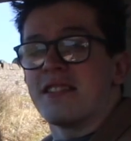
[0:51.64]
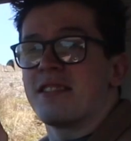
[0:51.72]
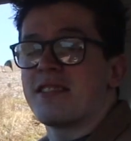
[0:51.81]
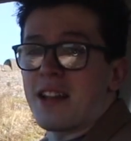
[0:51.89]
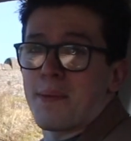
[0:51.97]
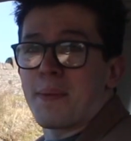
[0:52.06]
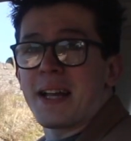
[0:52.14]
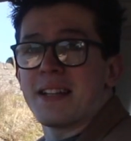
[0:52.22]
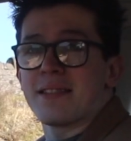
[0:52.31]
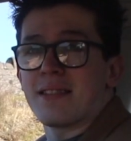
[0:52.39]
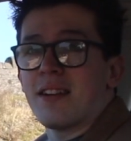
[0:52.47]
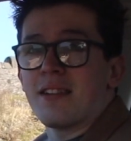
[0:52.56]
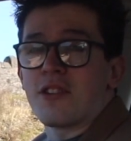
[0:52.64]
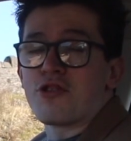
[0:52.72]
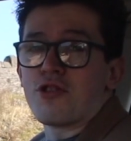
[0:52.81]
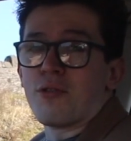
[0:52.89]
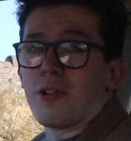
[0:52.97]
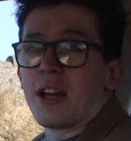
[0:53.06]
Stepping inside the
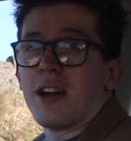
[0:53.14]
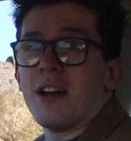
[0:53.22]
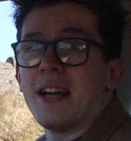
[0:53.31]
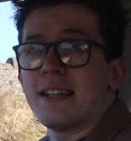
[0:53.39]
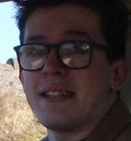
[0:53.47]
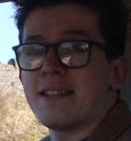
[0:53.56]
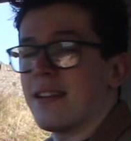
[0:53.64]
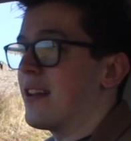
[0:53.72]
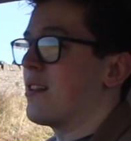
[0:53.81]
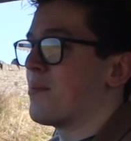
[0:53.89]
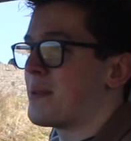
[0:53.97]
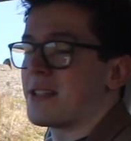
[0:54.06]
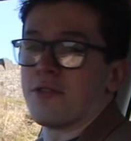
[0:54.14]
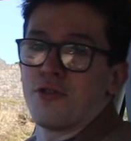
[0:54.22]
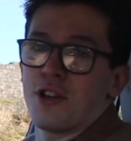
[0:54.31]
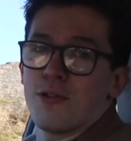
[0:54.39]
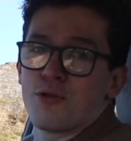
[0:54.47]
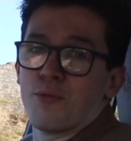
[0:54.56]
Giulia, it is a little bit
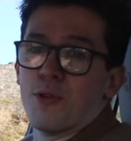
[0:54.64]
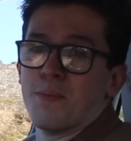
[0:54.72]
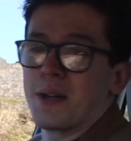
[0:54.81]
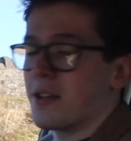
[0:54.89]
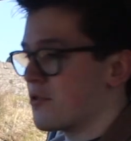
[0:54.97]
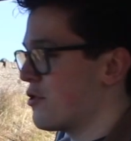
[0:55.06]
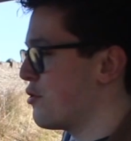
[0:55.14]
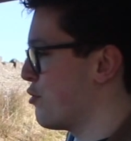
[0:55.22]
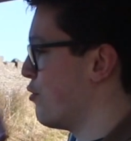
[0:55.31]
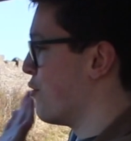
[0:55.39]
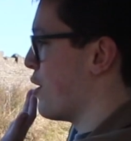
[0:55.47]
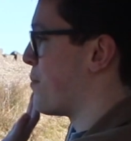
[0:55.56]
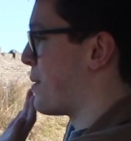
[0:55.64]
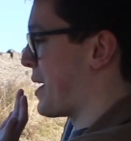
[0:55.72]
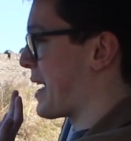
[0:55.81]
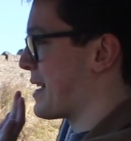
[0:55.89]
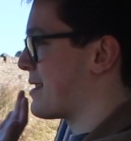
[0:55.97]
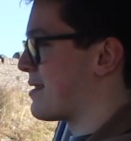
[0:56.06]
unusual because the door
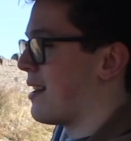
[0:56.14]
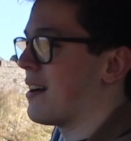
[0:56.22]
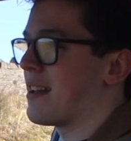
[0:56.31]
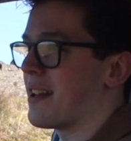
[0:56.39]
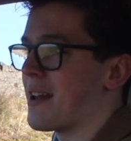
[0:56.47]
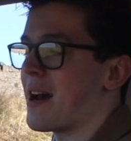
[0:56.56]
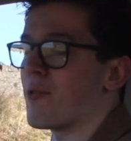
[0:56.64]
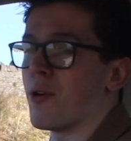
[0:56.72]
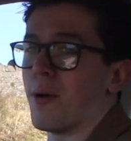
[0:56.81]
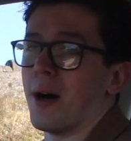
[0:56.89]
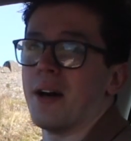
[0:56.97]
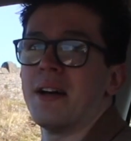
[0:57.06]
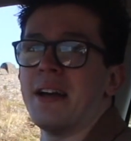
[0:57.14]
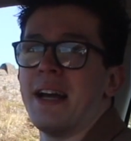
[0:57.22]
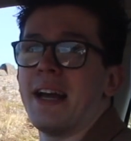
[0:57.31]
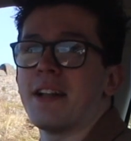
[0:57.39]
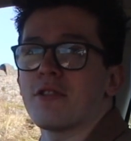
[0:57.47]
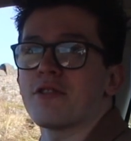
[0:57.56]
opening is slightly narrower.
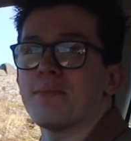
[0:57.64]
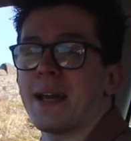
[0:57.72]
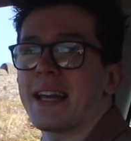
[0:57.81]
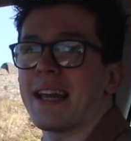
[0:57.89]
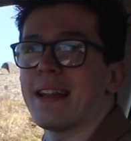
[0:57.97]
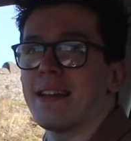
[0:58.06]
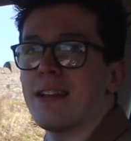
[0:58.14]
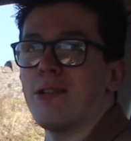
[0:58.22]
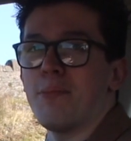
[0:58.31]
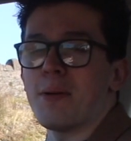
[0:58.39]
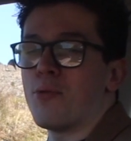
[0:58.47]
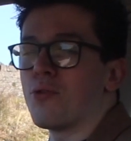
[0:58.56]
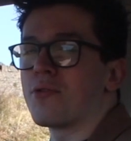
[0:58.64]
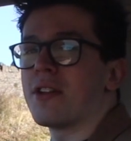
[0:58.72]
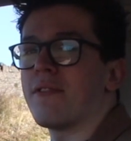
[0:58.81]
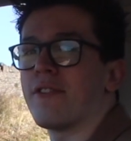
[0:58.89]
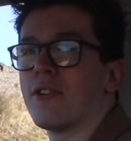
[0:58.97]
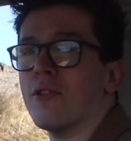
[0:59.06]
It does make it a little bit more
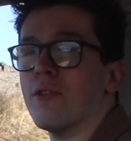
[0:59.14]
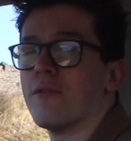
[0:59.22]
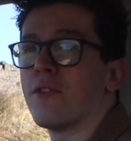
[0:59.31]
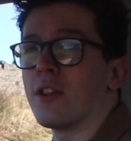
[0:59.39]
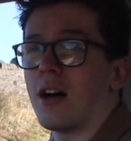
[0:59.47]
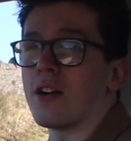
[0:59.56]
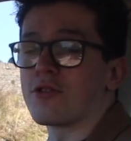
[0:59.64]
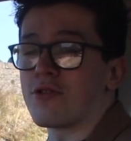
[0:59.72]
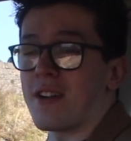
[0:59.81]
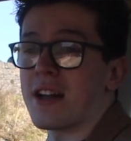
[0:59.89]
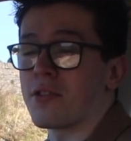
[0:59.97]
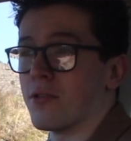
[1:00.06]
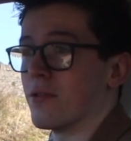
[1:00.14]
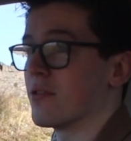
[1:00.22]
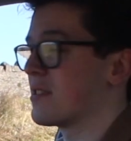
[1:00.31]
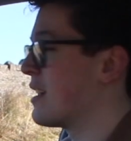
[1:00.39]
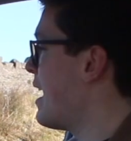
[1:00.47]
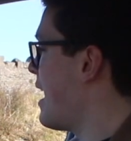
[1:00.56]
difficult for larger
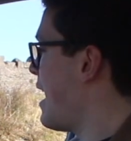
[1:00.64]
adults.